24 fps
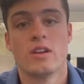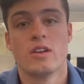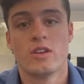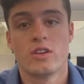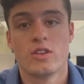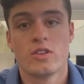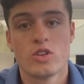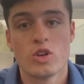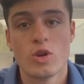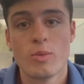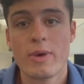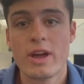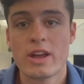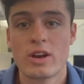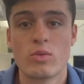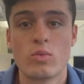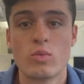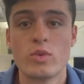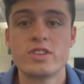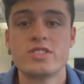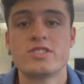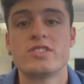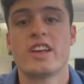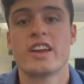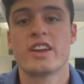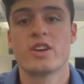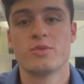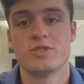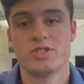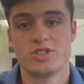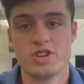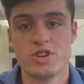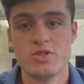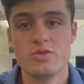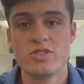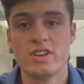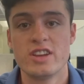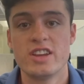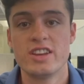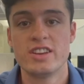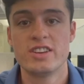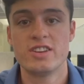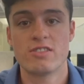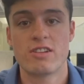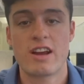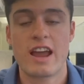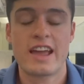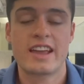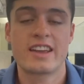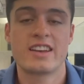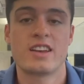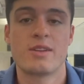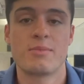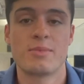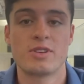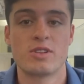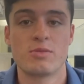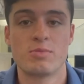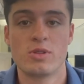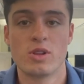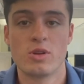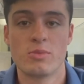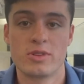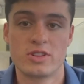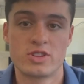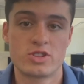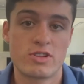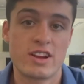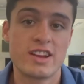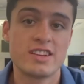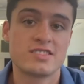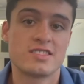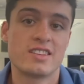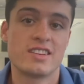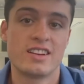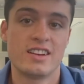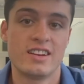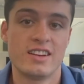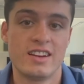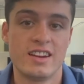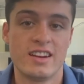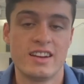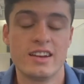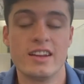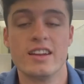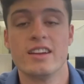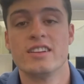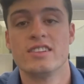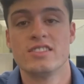no matter which language you need your academic diploma translated in,